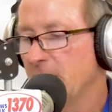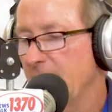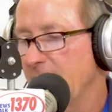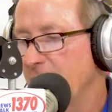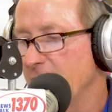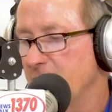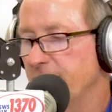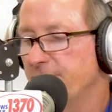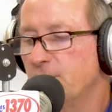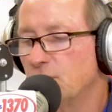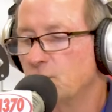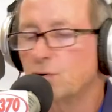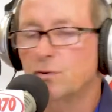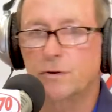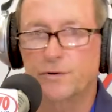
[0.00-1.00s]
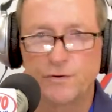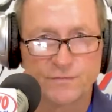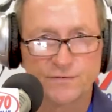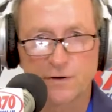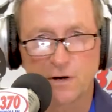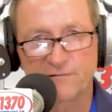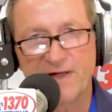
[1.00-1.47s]
And if you Google
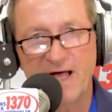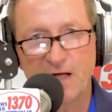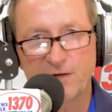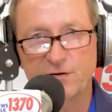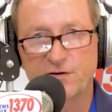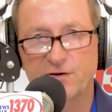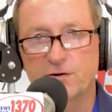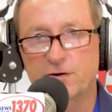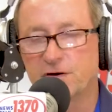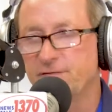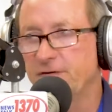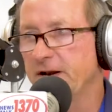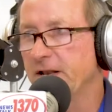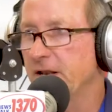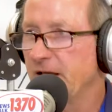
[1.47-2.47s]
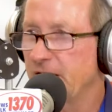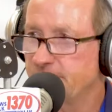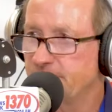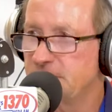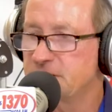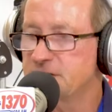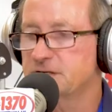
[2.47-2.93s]
used car values, you're going to find an
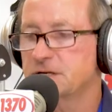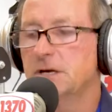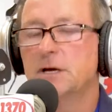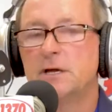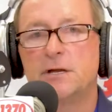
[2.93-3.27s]
Edmunds.